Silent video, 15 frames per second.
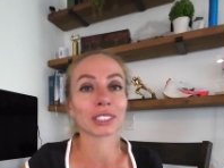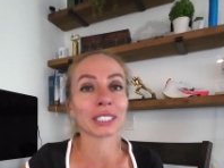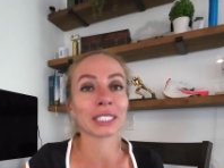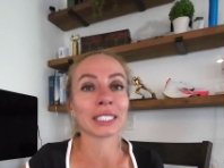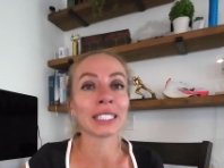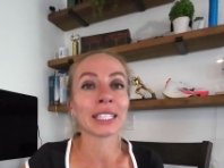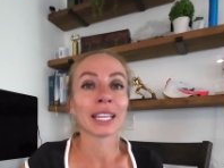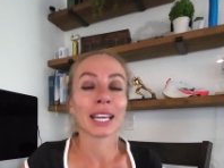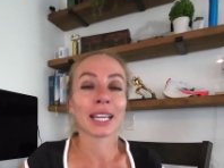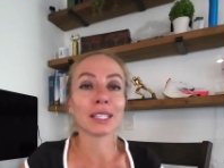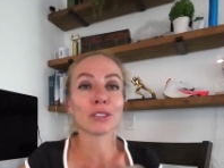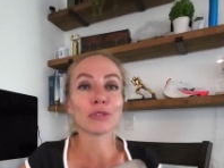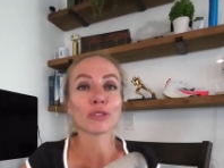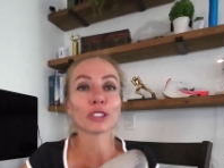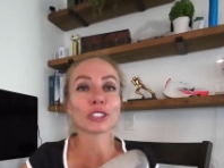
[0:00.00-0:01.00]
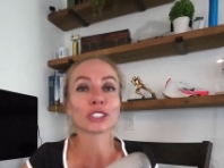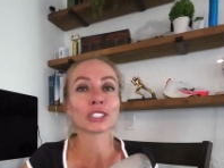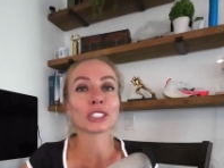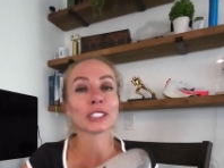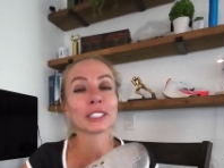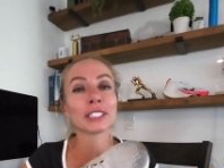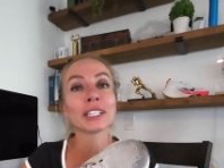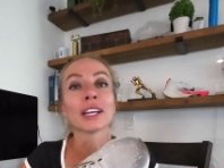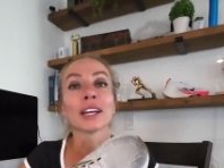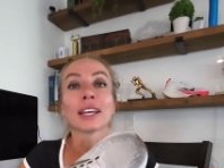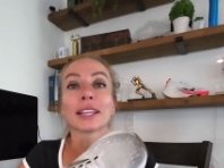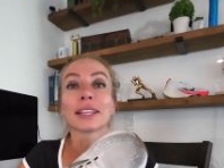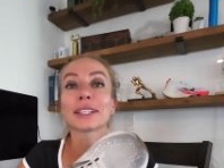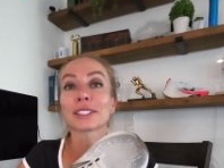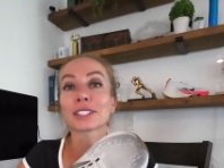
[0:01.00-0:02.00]
in, and unfortunately,
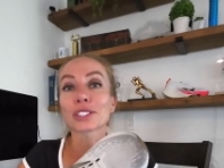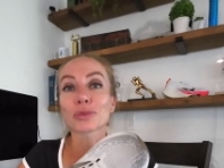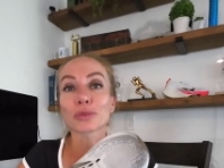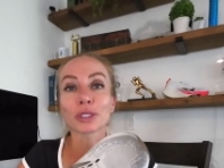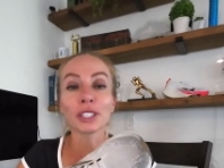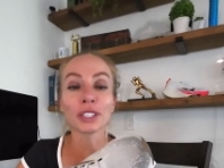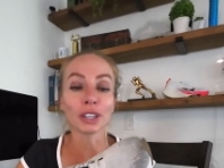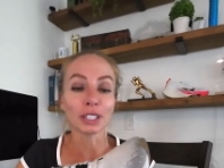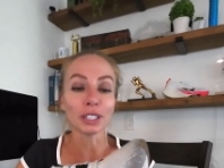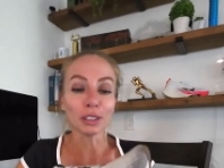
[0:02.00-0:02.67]
there is really not a